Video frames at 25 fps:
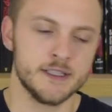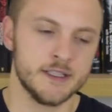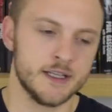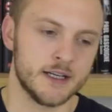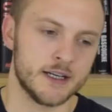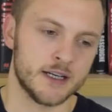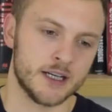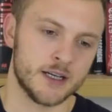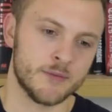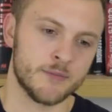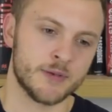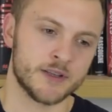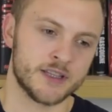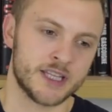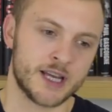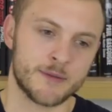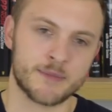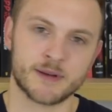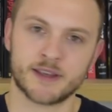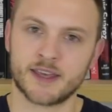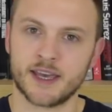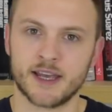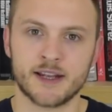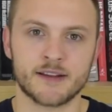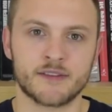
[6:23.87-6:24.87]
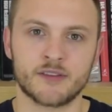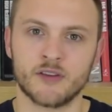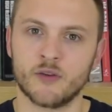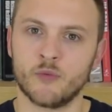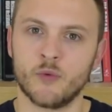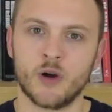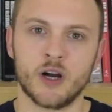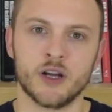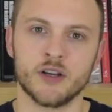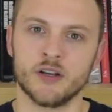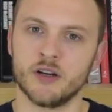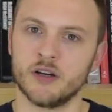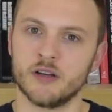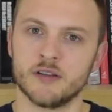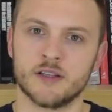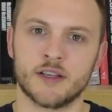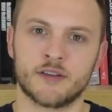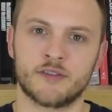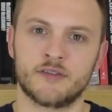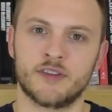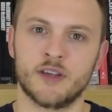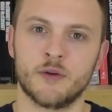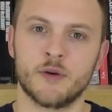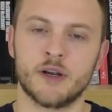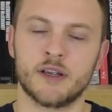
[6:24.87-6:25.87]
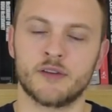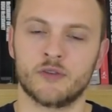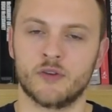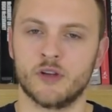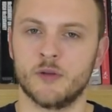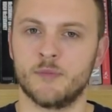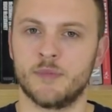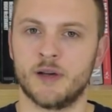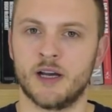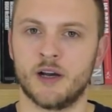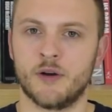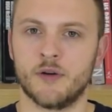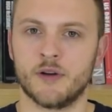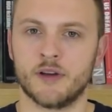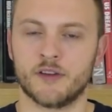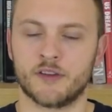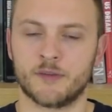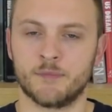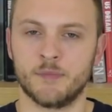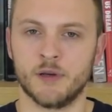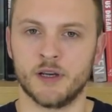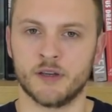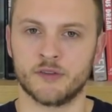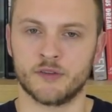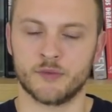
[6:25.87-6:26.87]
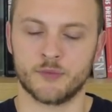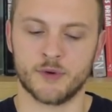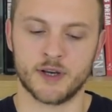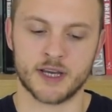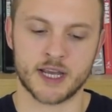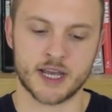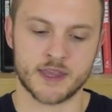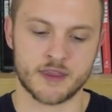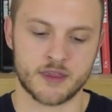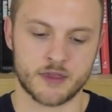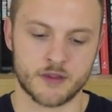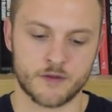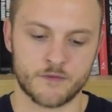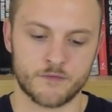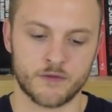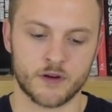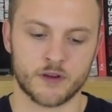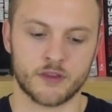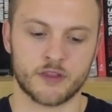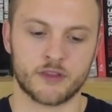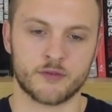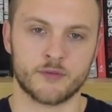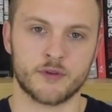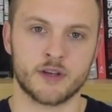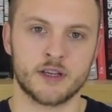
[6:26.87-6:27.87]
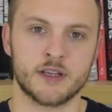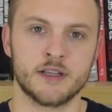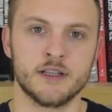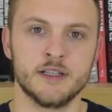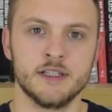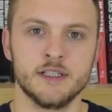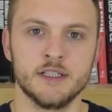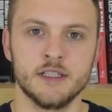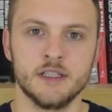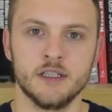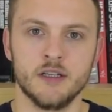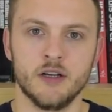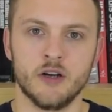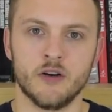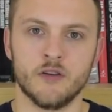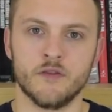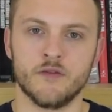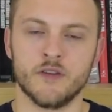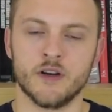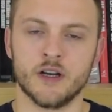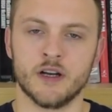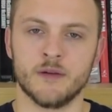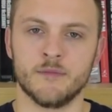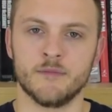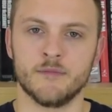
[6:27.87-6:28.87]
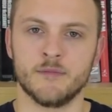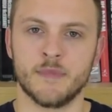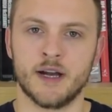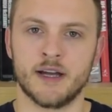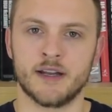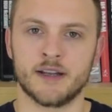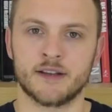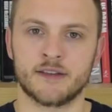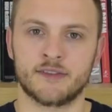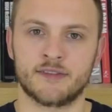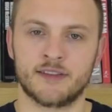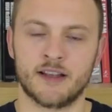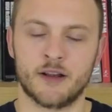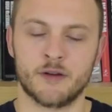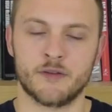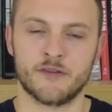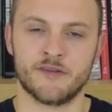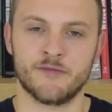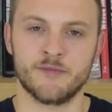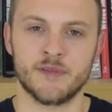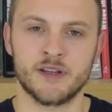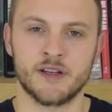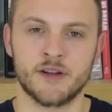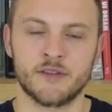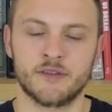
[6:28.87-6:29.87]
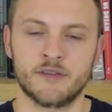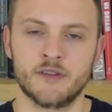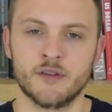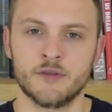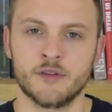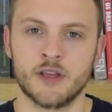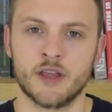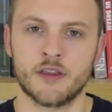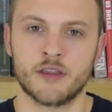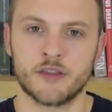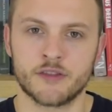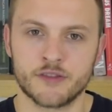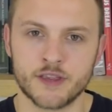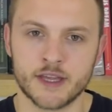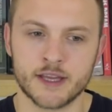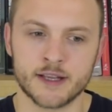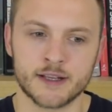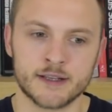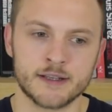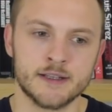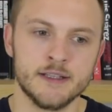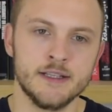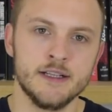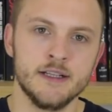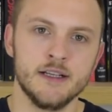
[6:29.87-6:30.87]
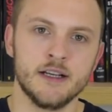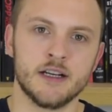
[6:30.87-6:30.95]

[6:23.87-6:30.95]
But Naby Keita, why not? Let's see what he's all about at Spurs away. And then the front three of Mane, Salah and Firmino do their thing.